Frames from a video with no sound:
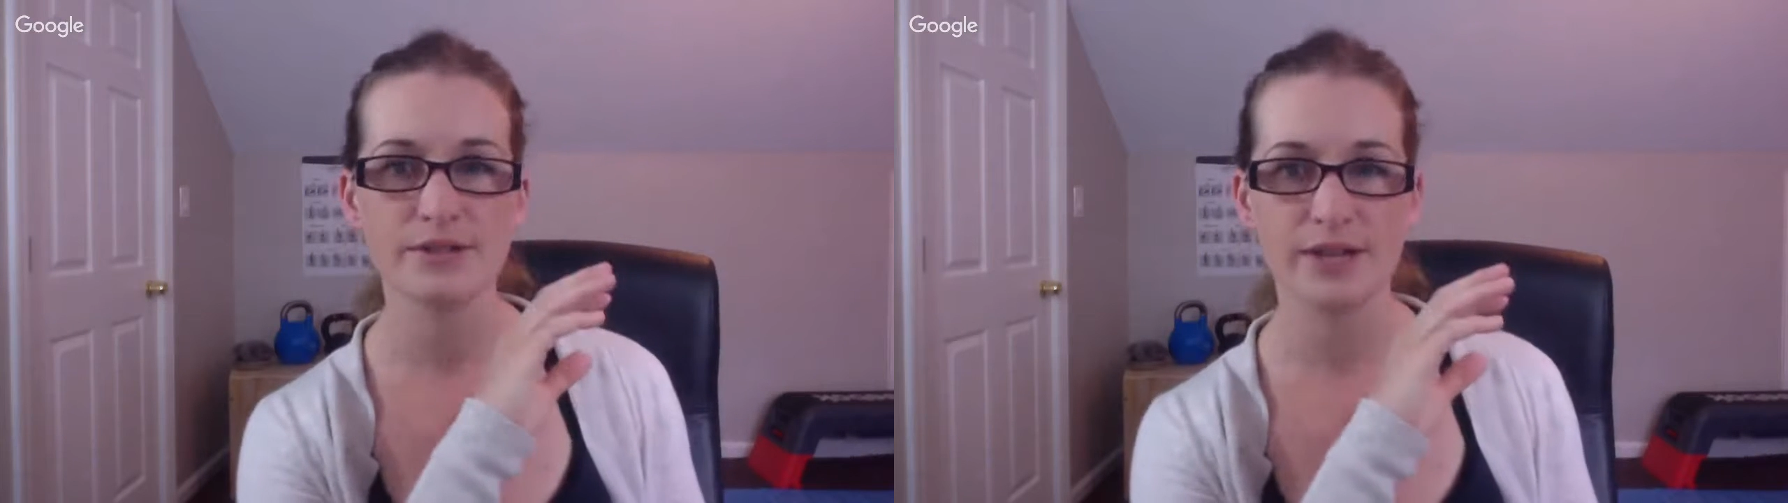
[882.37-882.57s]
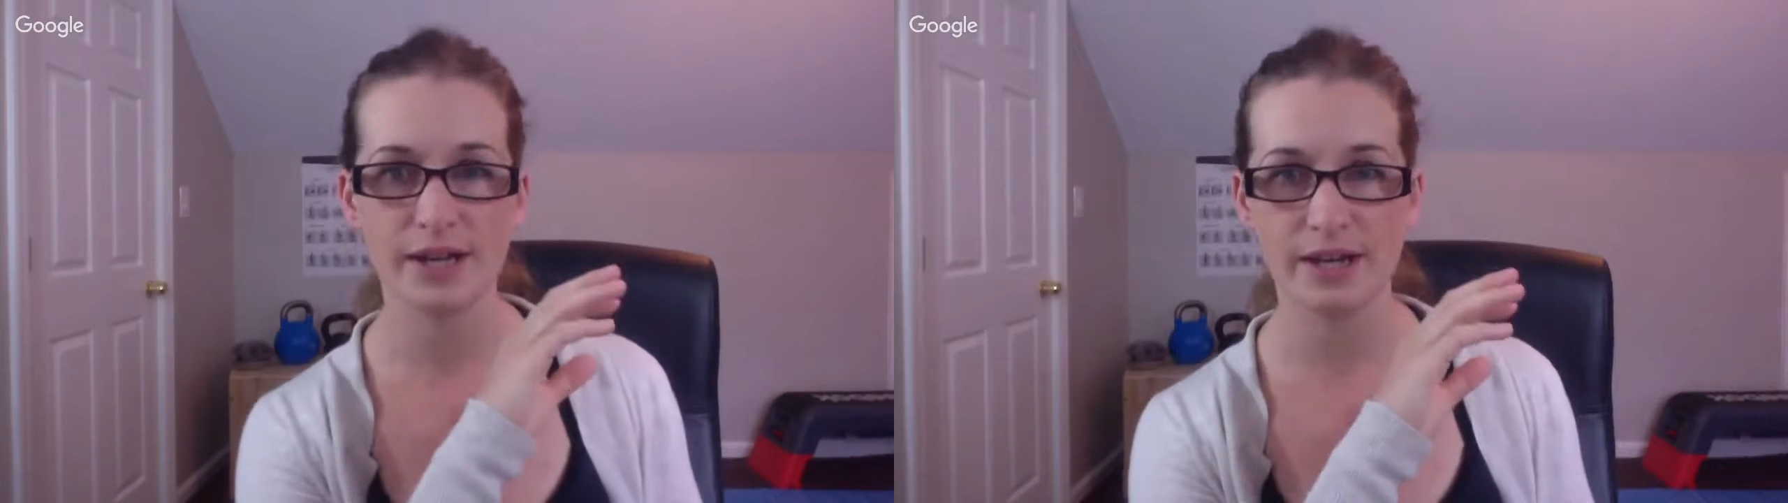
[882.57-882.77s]

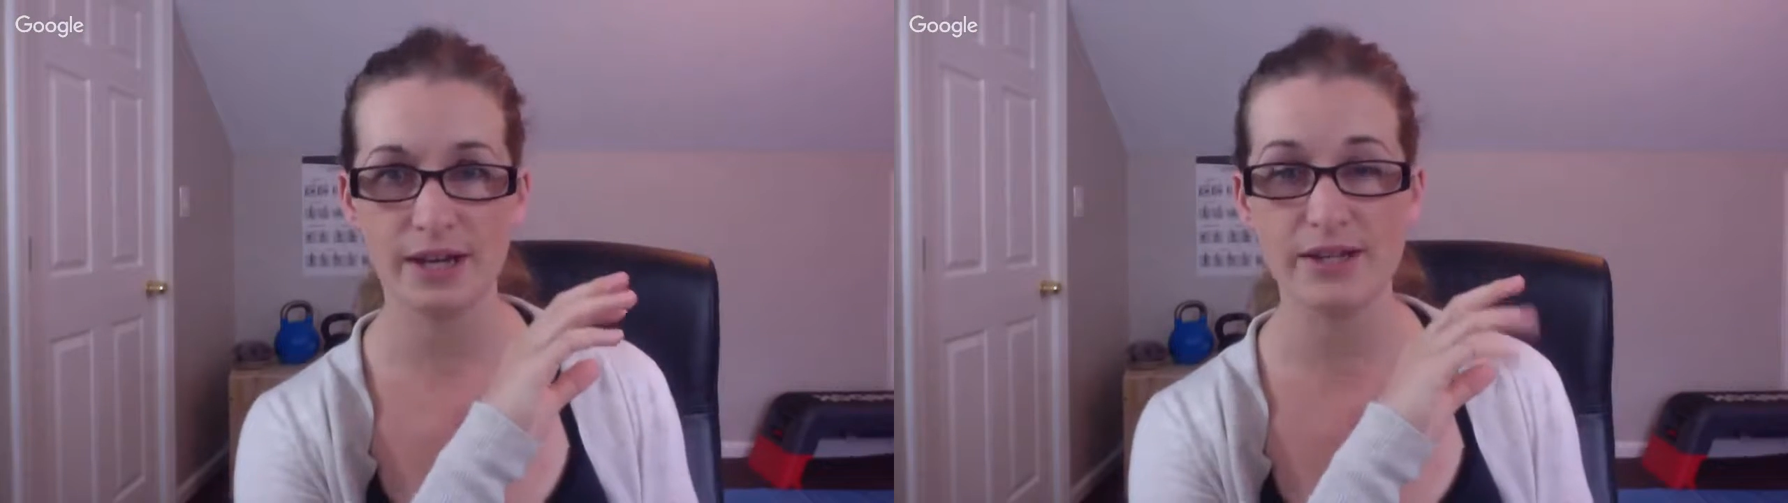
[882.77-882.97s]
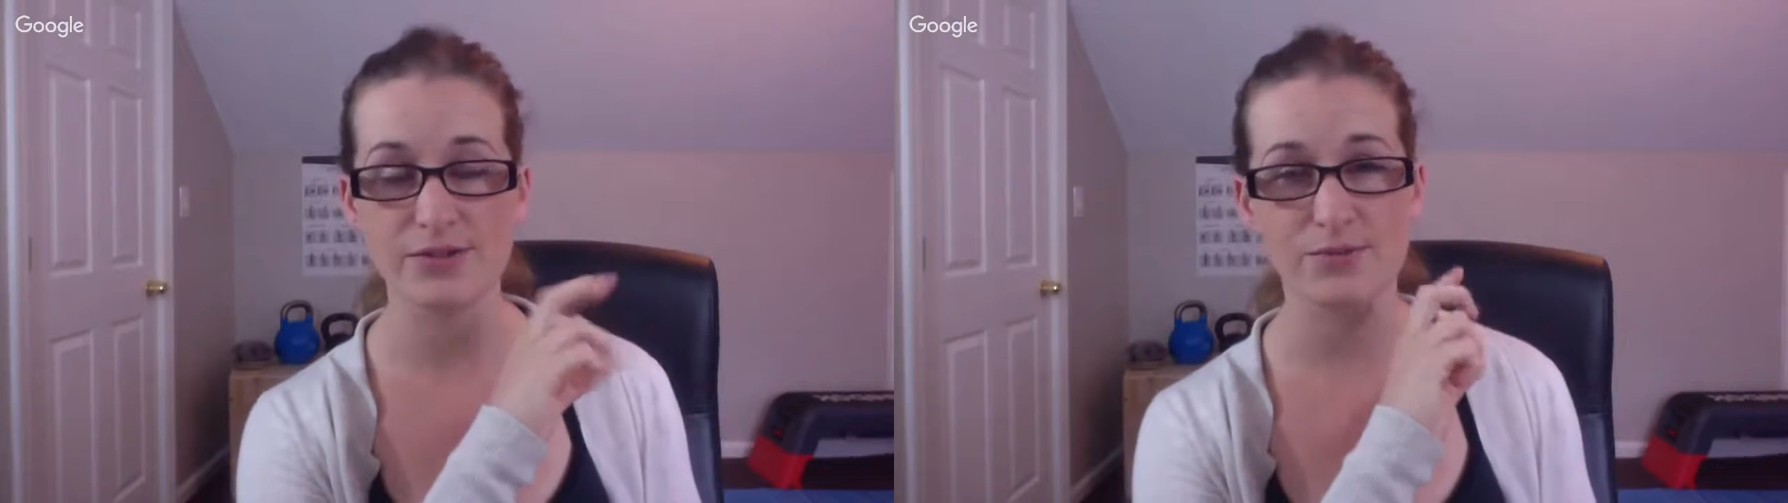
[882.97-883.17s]
say
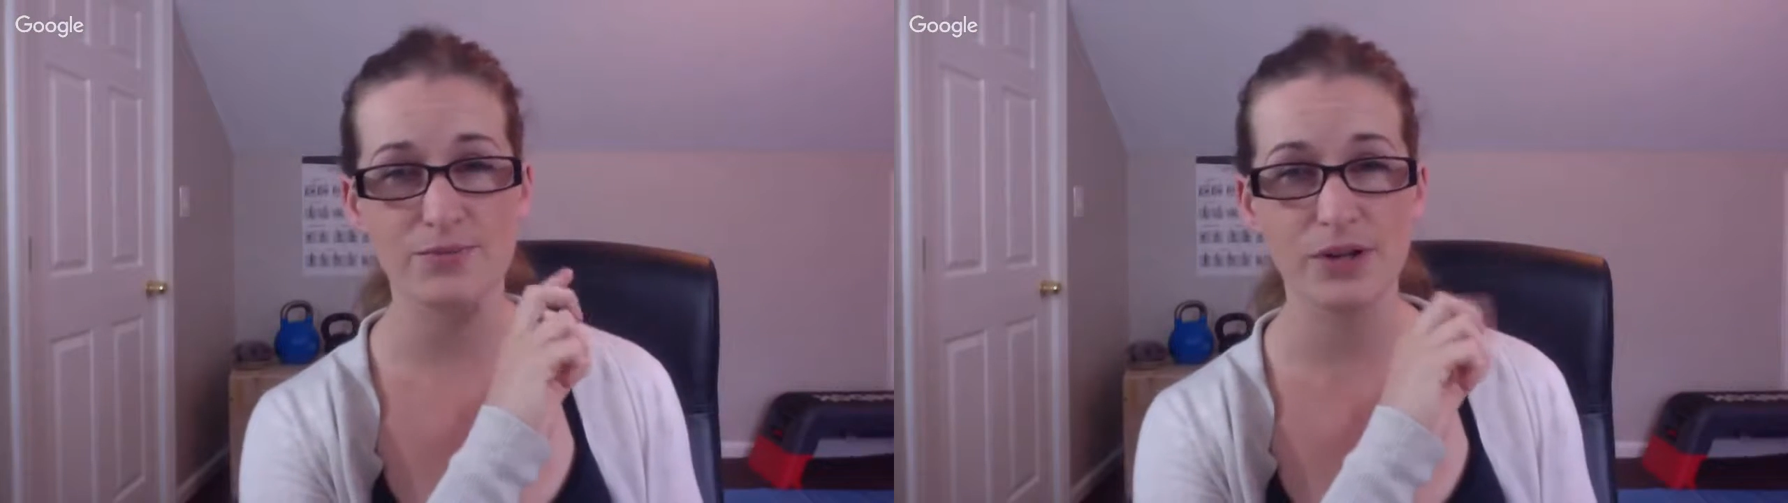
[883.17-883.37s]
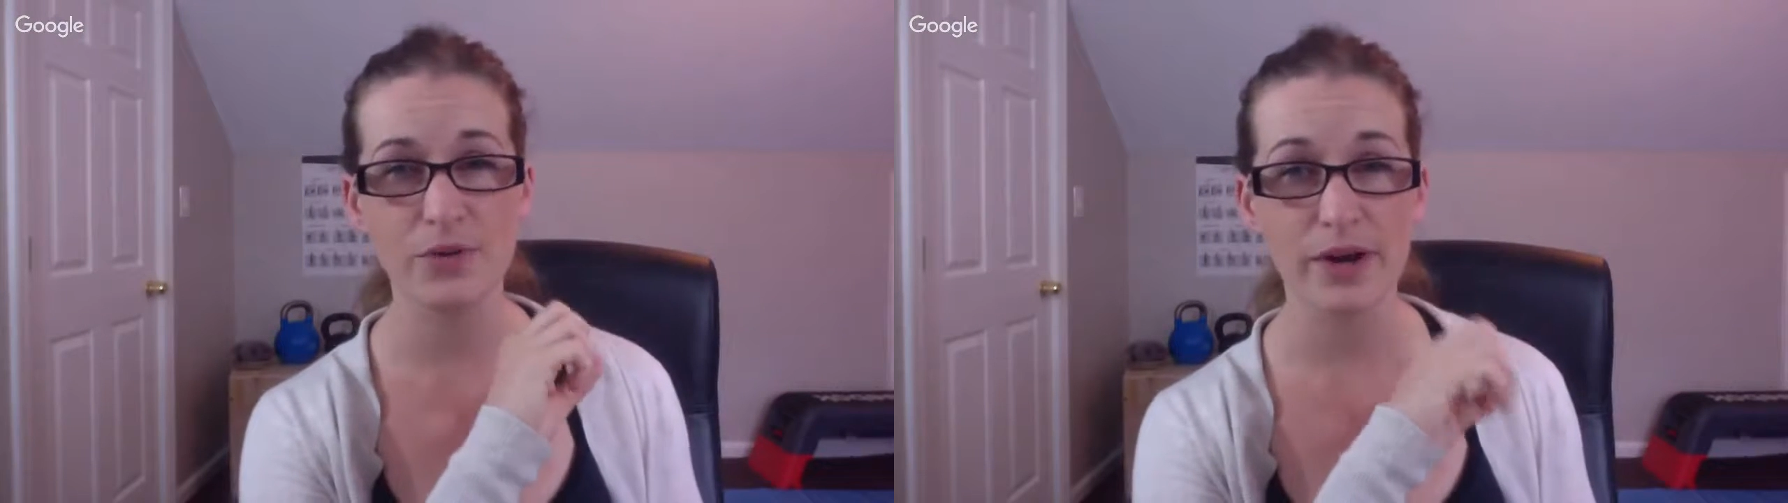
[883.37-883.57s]
is
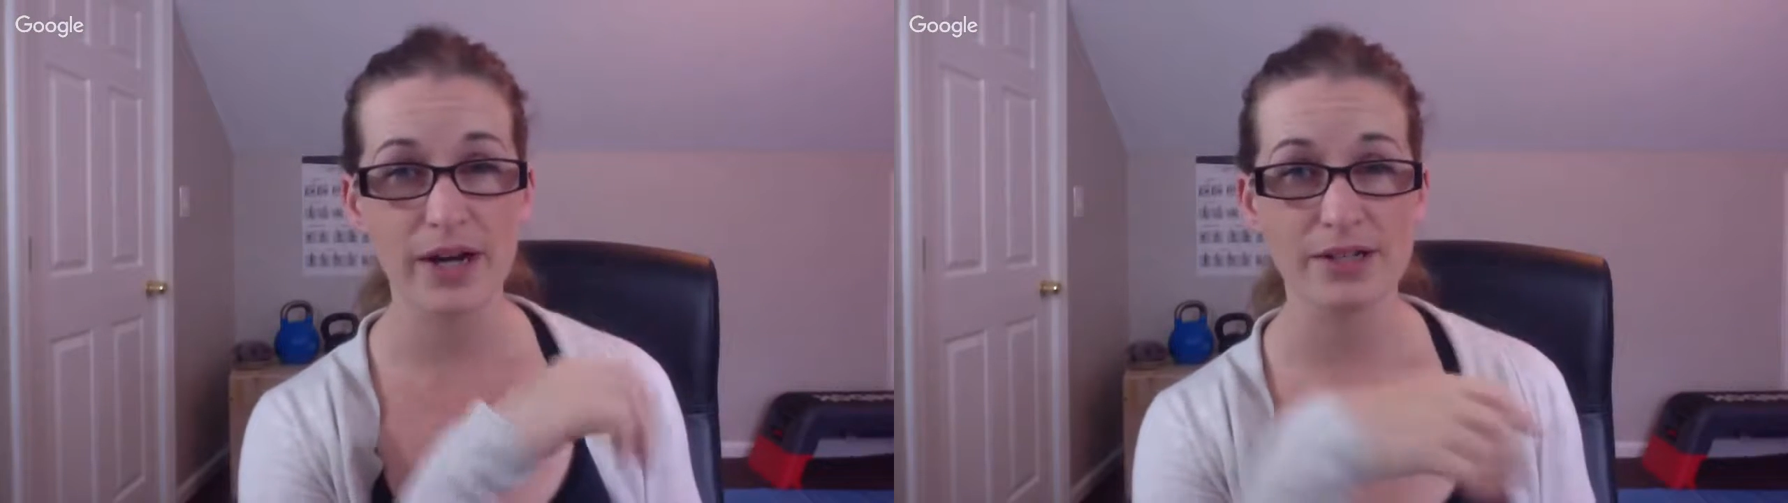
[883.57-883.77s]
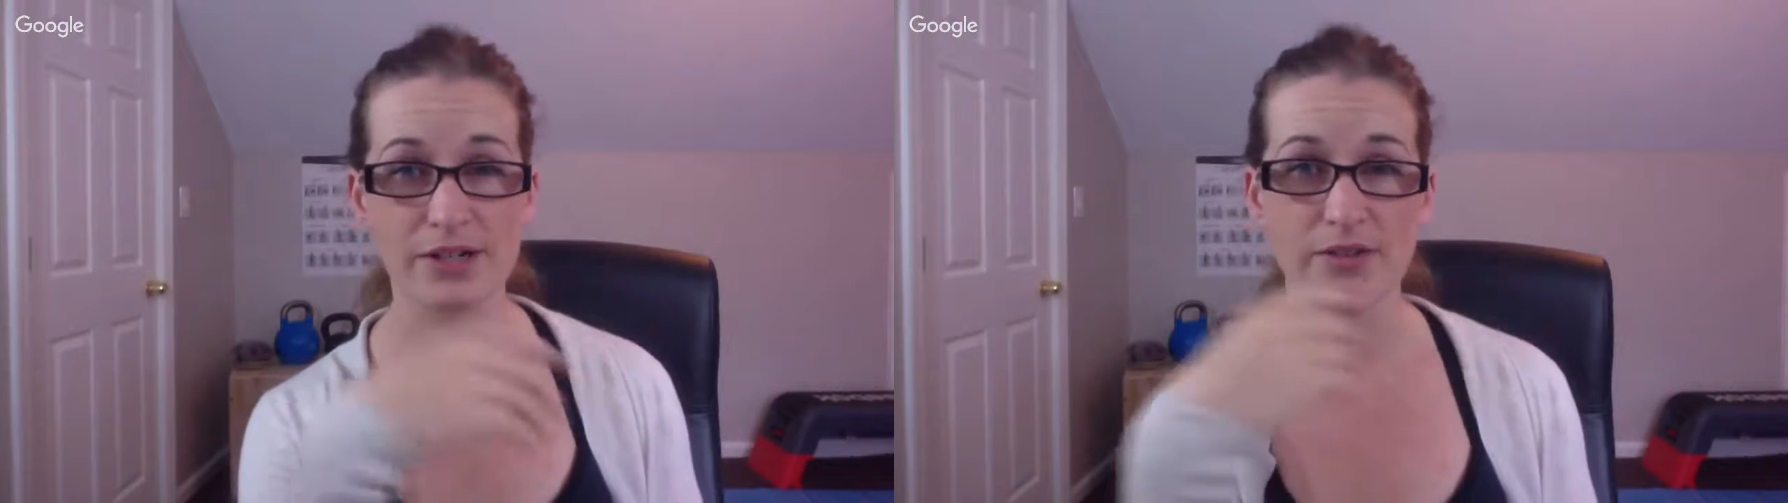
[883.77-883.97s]

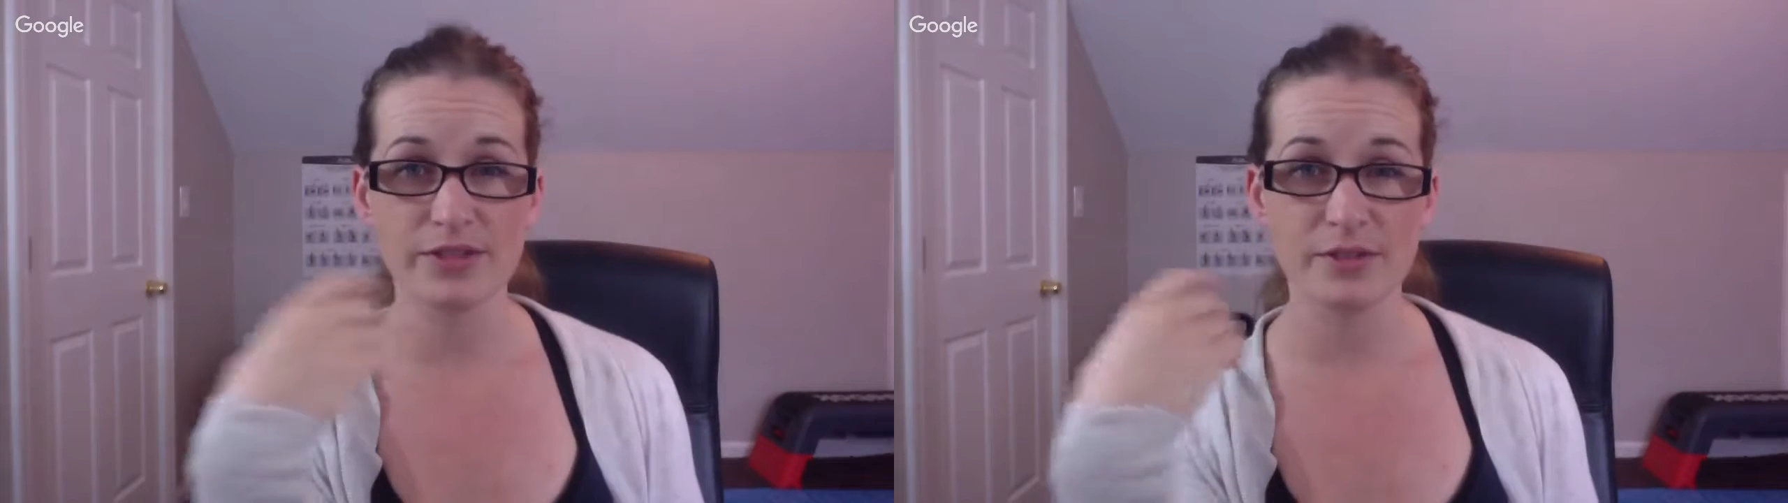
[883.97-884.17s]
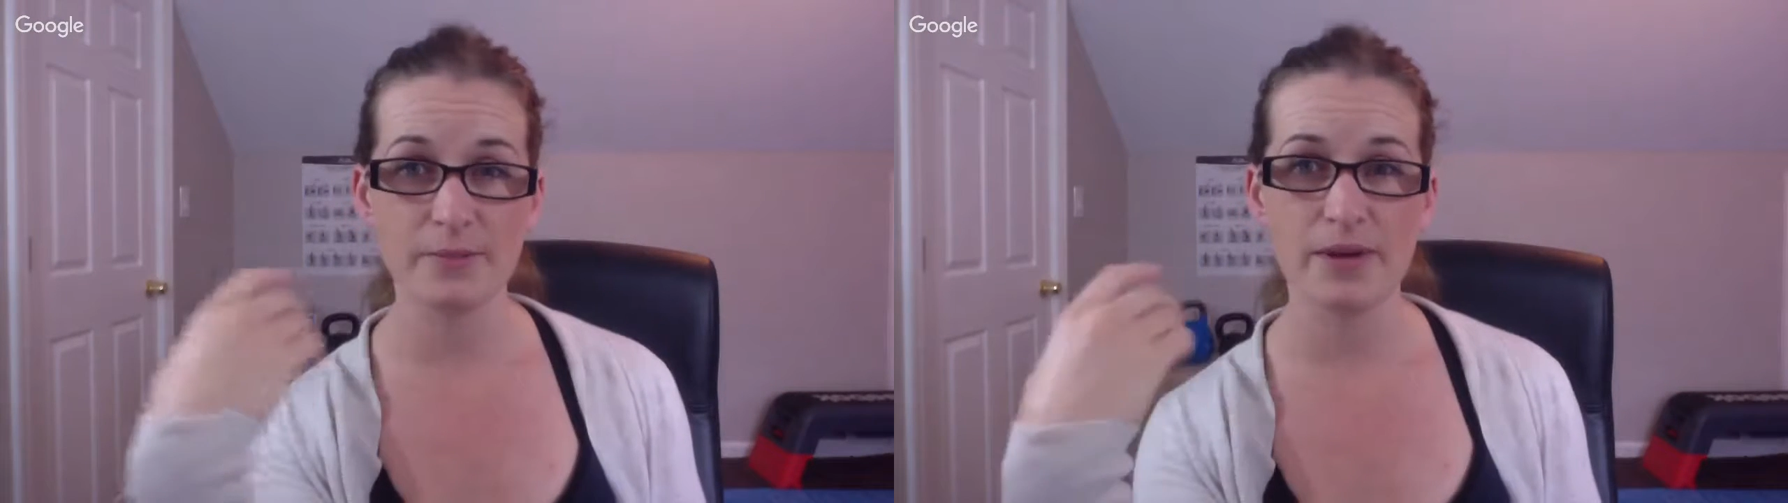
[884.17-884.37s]
required is
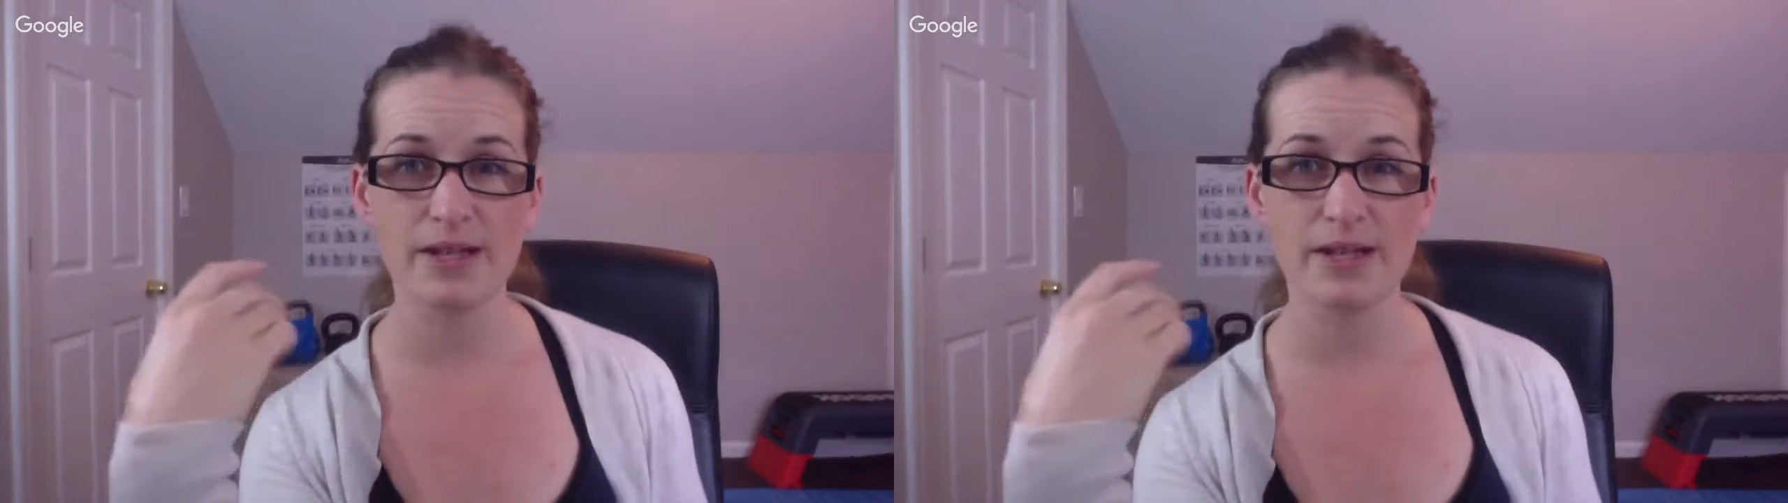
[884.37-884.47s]
obviously